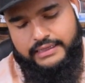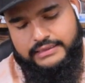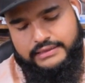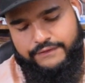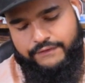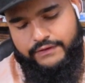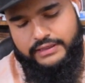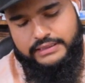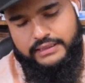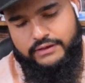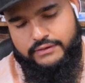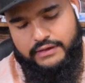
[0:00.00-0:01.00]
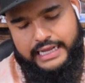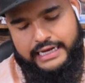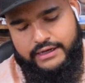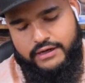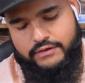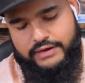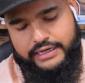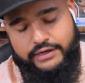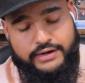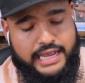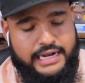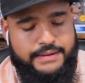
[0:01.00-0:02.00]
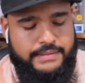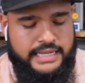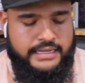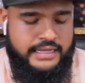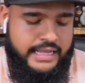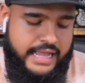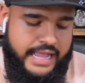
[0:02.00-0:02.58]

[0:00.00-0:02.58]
It's the first little icon right here, animate.